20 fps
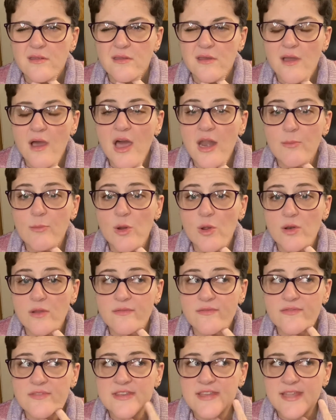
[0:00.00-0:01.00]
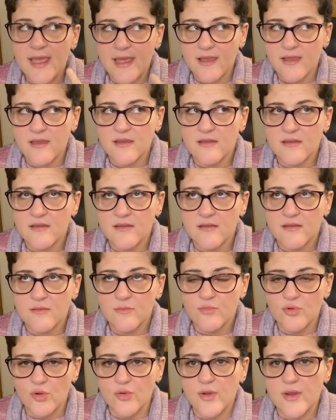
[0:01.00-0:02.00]
automotive tech
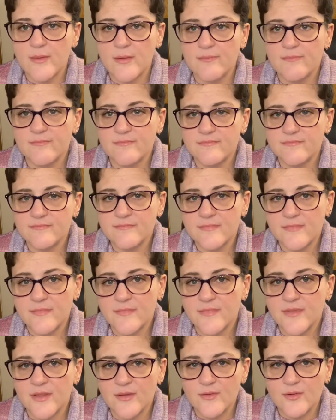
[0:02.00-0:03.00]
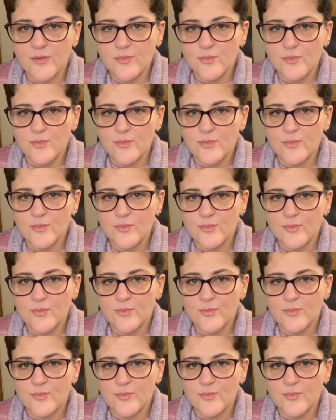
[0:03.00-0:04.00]
program. So
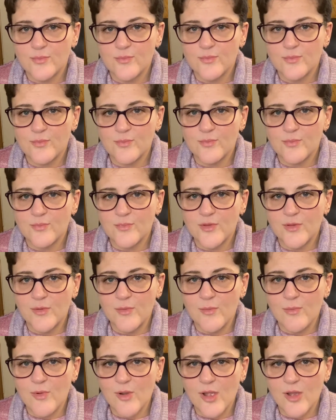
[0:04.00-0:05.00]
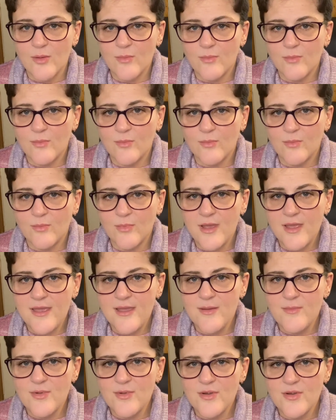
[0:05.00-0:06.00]
woke up. Hi,
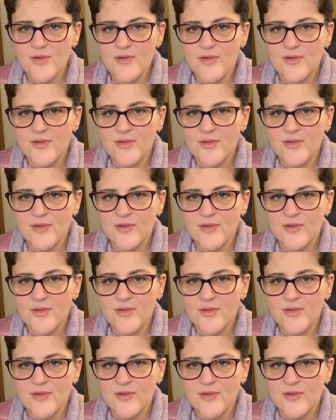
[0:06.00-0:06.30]
Amber.